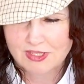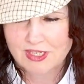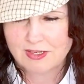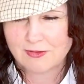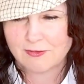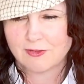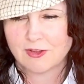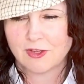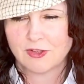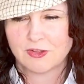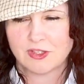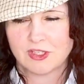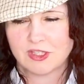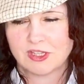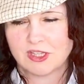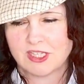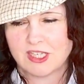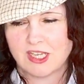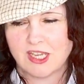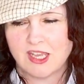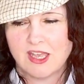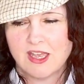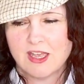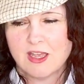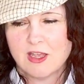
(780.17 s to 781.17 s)
They felt that
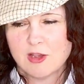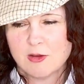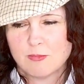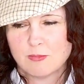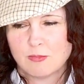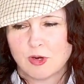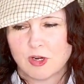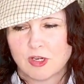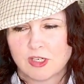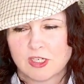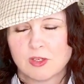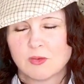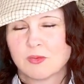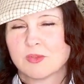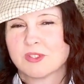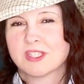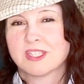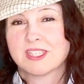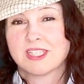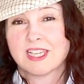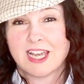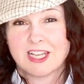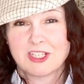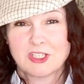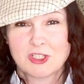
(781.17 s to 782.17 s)
the market was
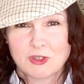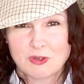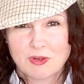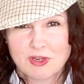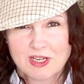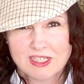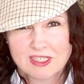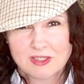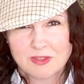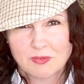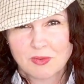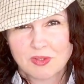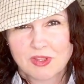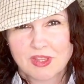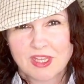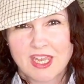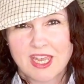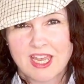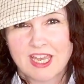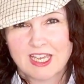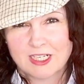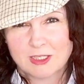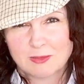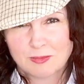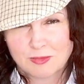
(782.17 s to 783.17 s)
saturated with
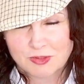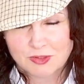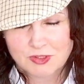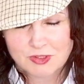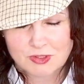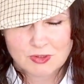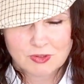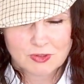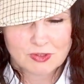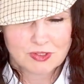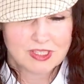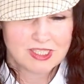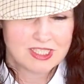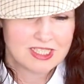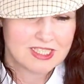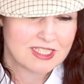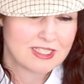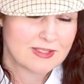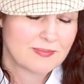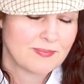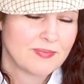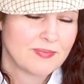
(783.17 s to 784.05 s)
animal stories.